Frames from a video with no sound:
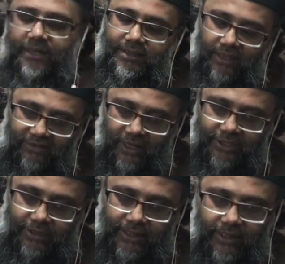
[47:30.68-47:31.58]
astaghfirullah,
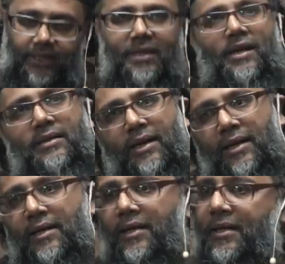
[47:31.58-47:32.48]
I do it.
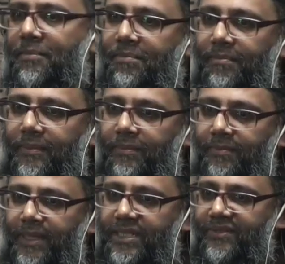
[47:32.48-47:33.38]
Allah,
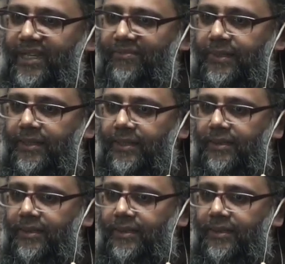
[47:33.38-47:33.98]
please forgive me.